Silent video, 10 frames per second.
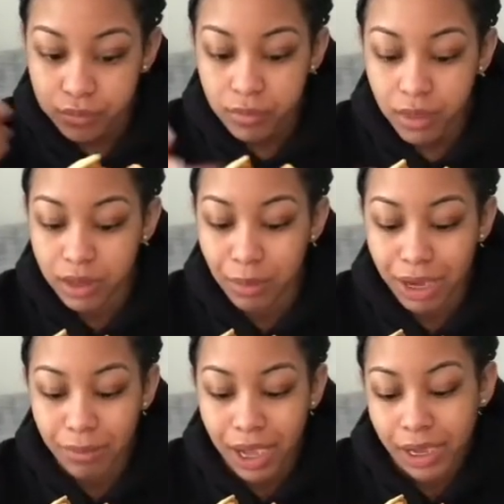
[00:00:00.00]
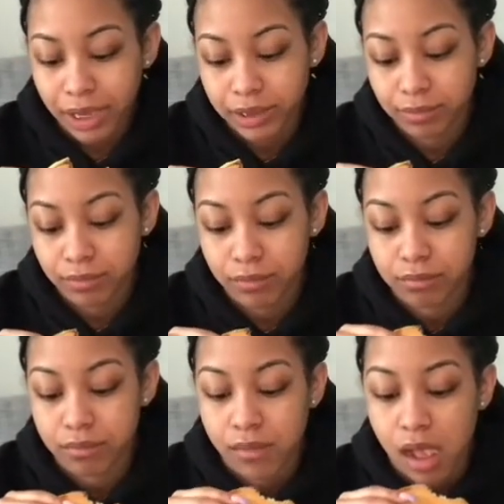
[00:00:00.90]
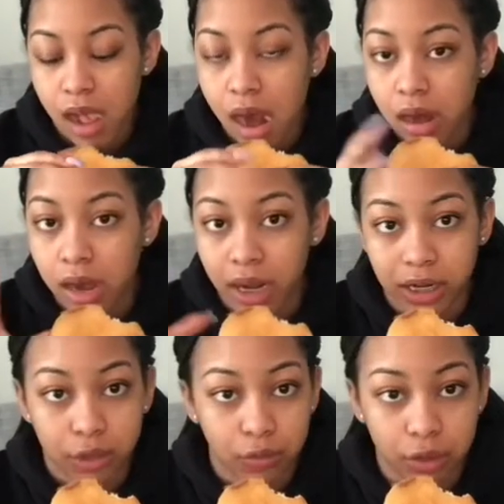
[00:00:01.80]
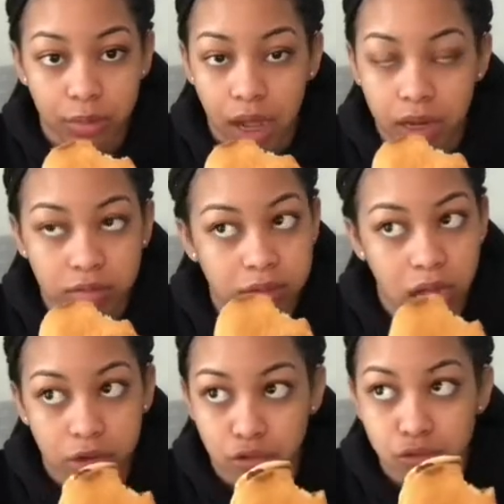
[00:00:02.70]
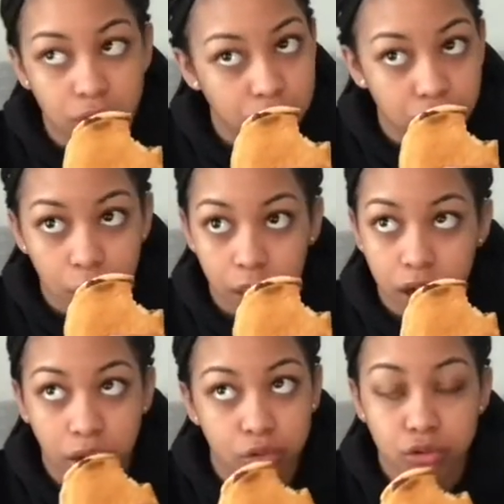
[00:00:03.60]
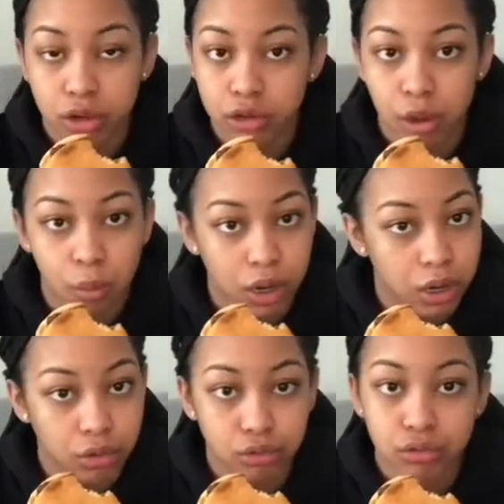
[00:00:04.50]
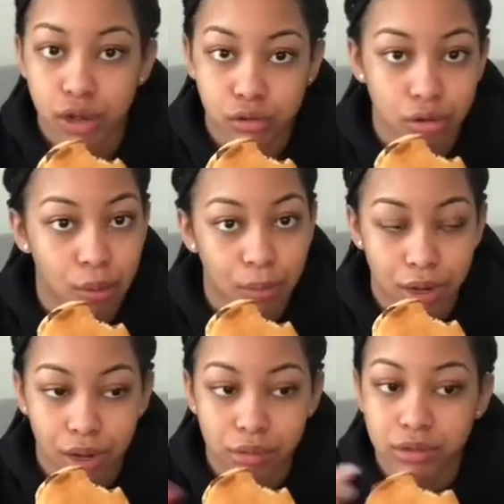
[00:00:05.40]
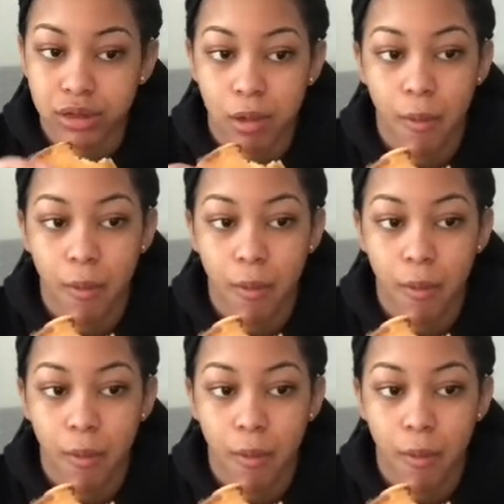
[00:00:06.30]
in the back of my head, I got this voice like, Nijaa, you know you don't want to go. You know you don't want to go. You know you don't want to go. So,